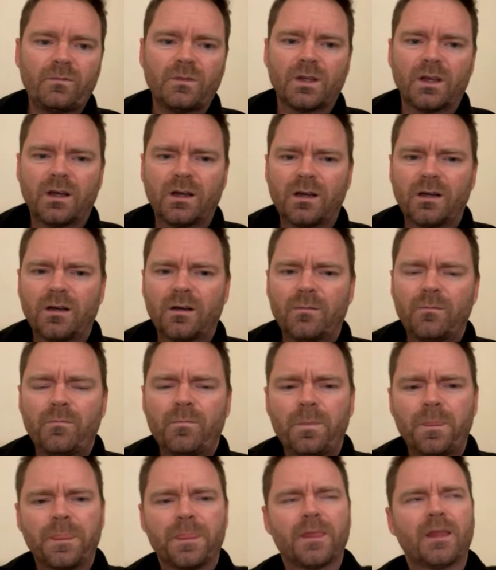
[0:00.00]

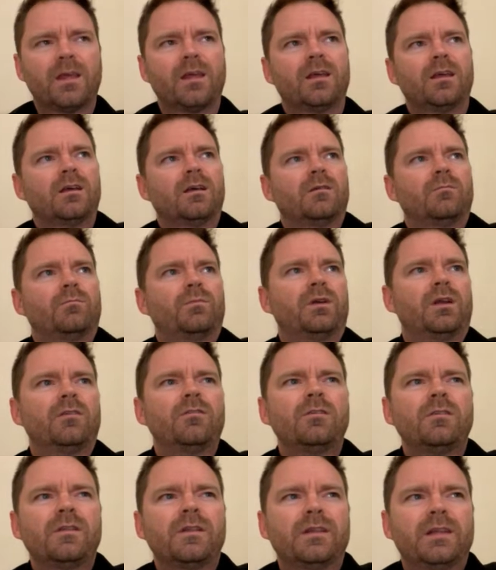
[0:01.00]
But
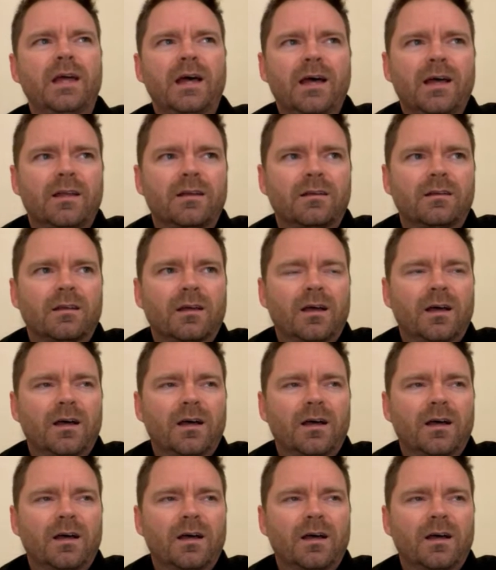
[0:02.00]
other than that,